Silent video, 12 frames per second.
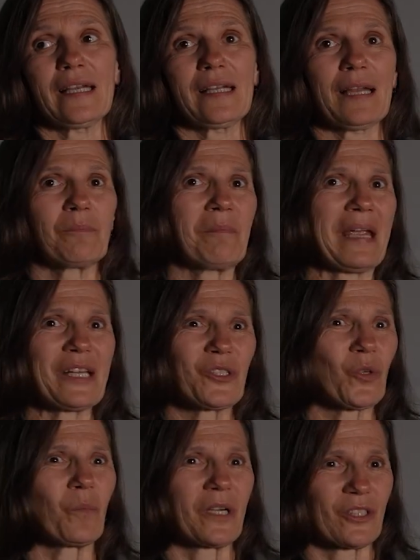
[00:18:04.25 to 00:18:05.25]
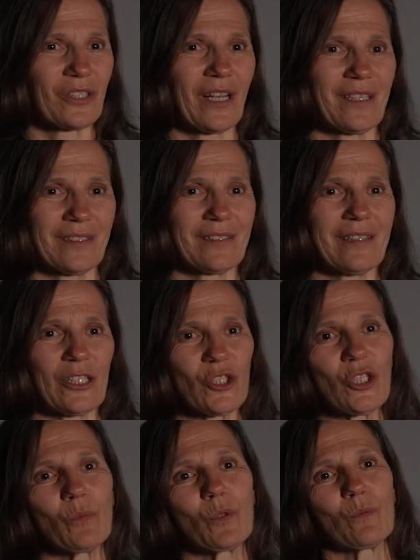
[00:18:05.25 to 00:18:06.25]
that made so much sense that
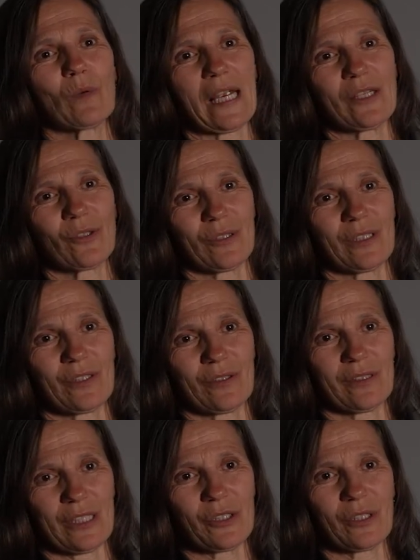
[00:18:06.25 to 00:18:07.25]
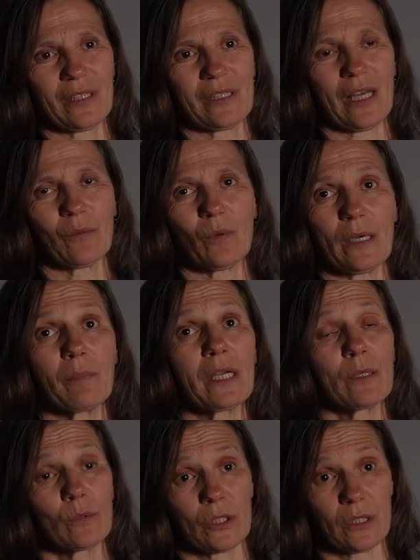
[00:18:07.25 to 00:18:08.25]
she would write her dissertation in that way.
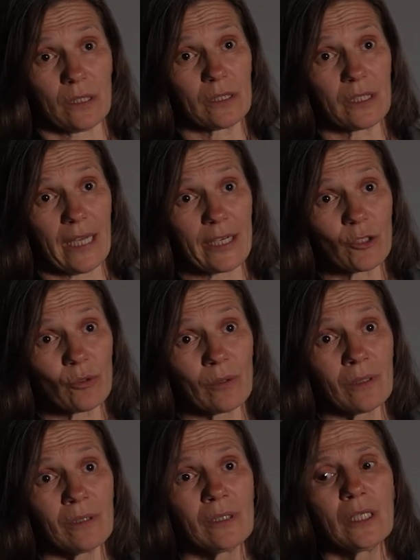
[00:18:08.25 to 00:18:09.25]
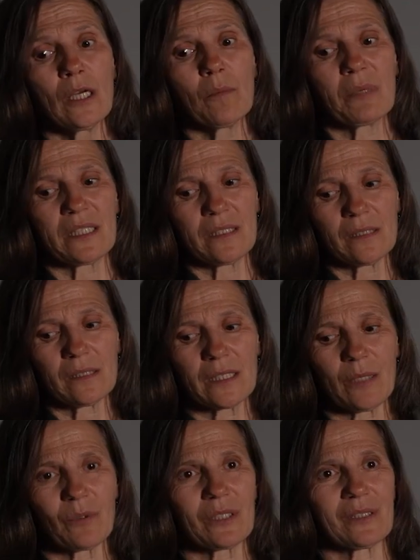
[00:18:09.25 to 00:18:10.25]
But it was still textual, but still
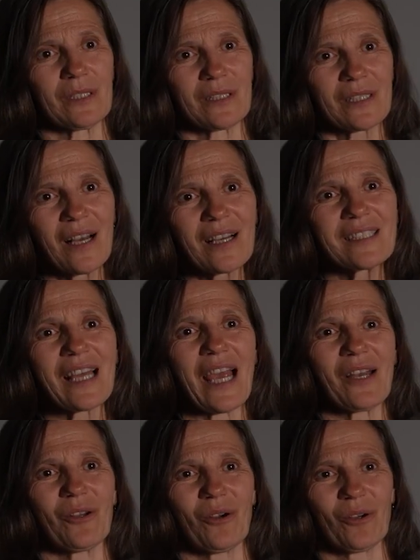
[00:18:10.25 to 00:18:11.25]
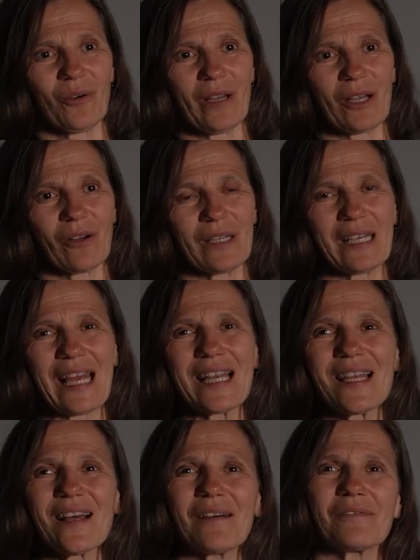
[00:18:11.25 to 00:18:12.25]
there was this dialogue going on, and I
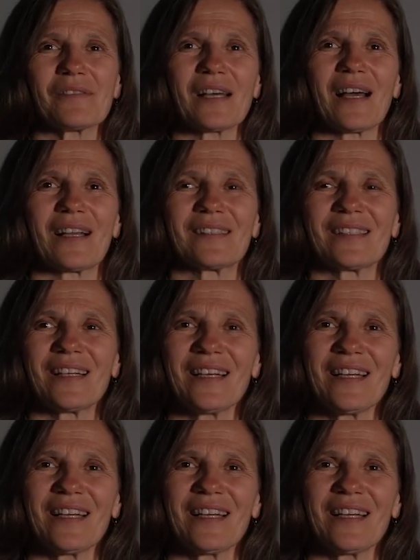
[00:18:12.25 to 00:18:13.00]
love that